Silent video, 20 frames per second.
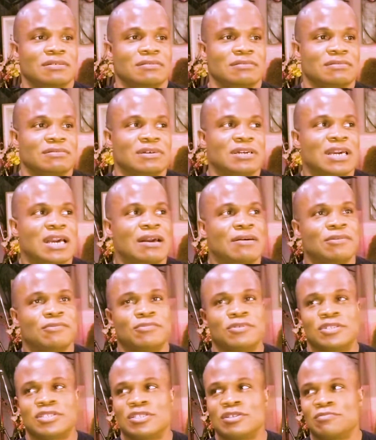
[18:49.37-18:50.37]
comic
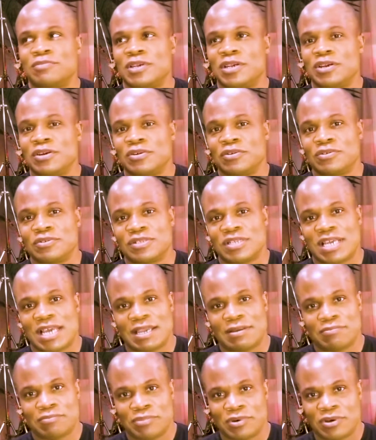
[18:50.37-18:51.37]
book superhero
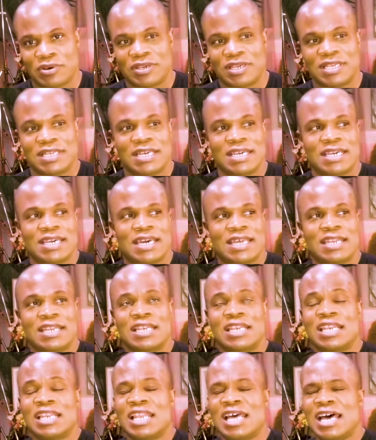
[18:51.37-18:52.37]
type book, and I got a
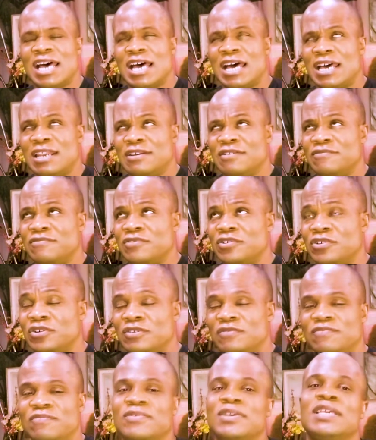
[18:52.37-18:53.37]
lot of
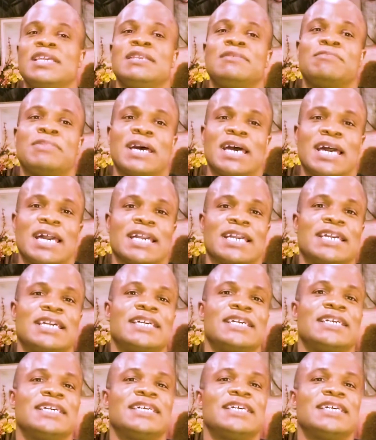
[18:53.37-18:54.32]
good feedback